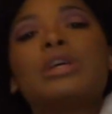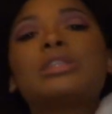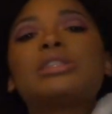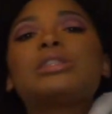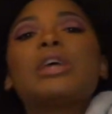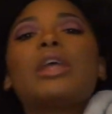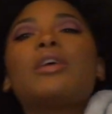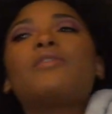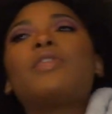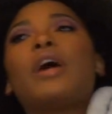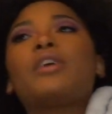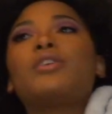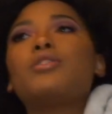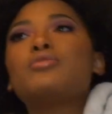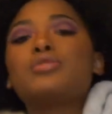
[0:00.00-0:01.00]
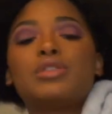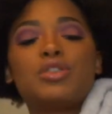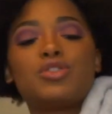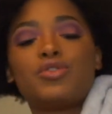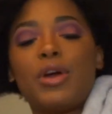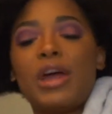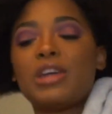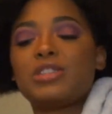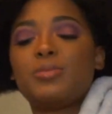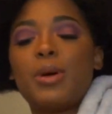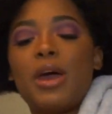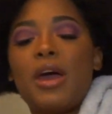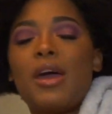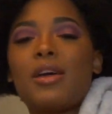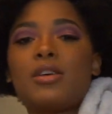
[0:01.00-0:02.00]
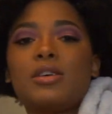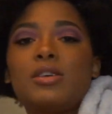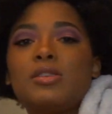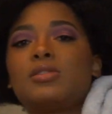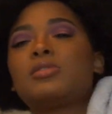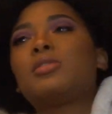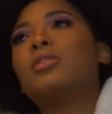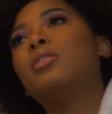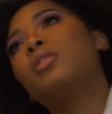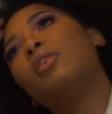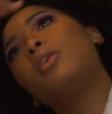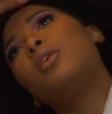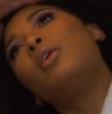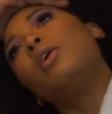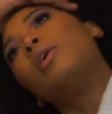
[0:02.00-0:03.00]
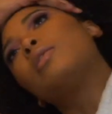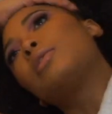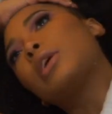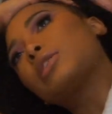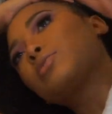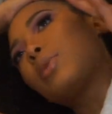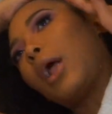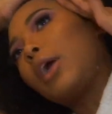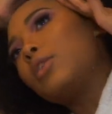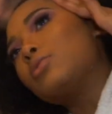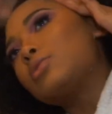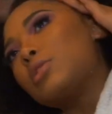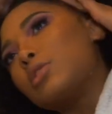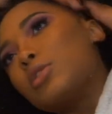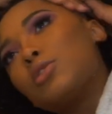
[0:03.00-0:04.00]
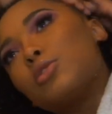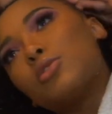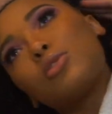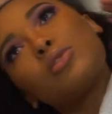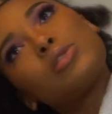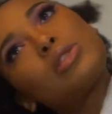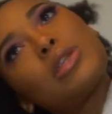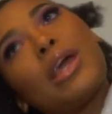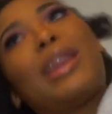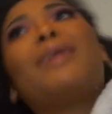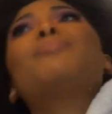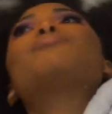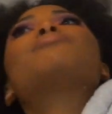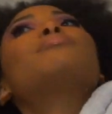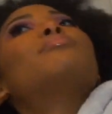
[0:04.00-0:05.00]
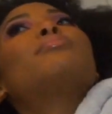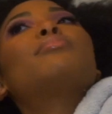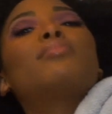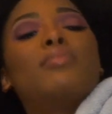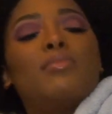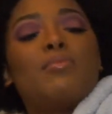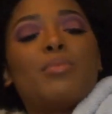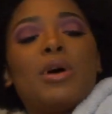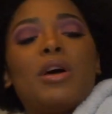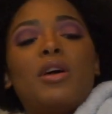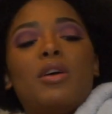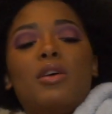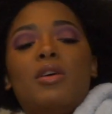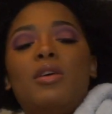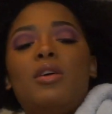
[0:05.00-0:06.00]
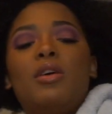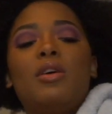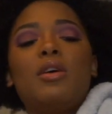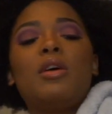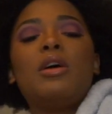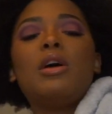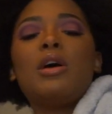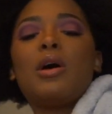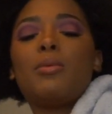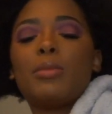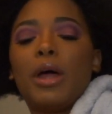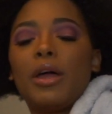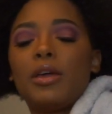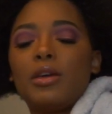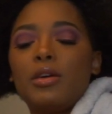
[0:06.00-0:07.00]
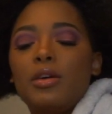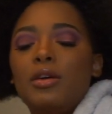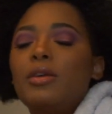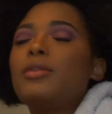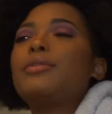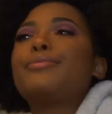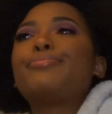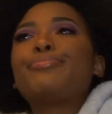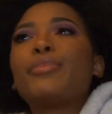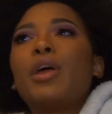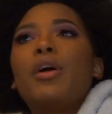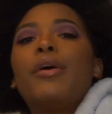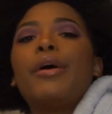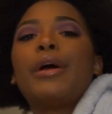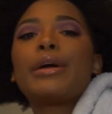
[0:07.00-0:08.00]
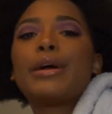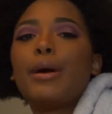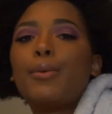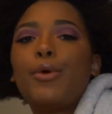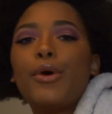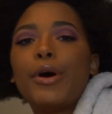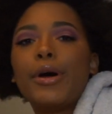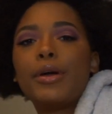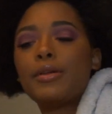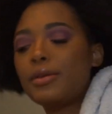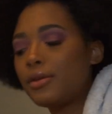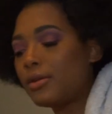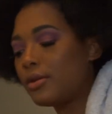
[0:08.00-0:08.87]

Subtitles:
instead of like using a trash bag, because that's what I used to use, and I'm like, come on,